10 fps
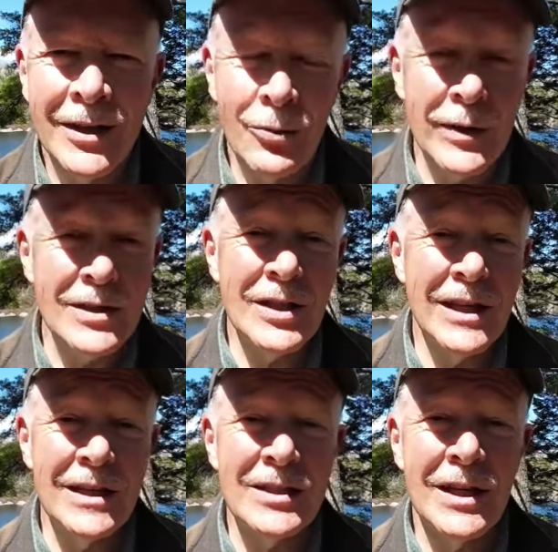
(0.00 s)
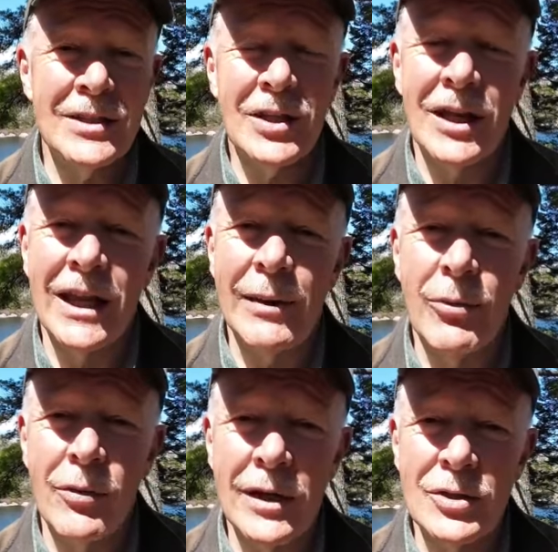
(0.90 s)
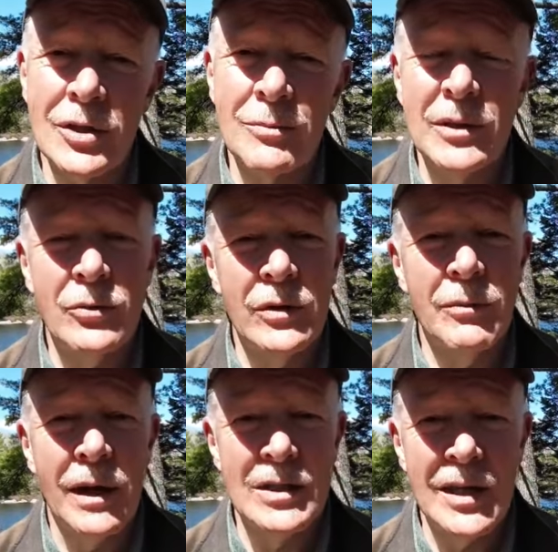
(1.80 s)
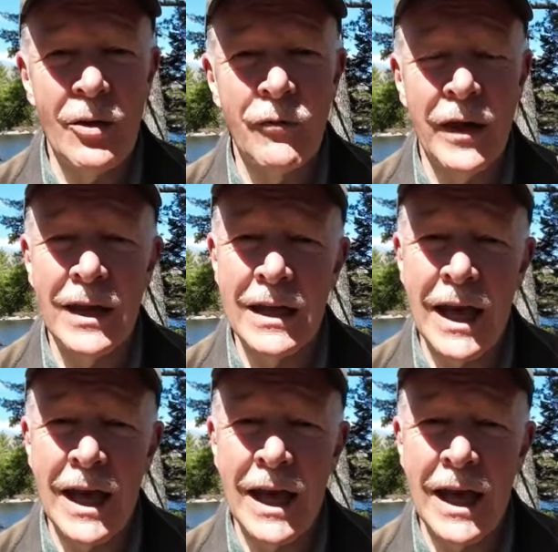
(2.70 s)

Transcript: The reason is it's a collaboration between myself and